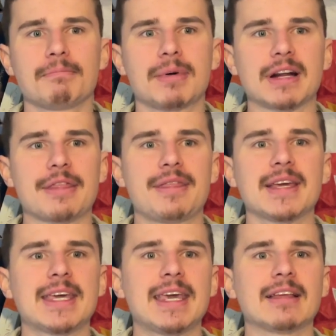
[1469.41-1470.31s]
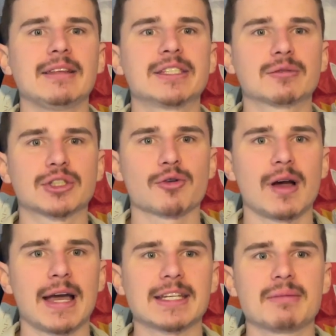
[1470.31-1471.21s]
but I think he at least was
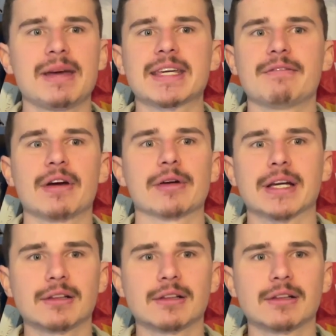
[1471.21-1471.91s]
trying to make it very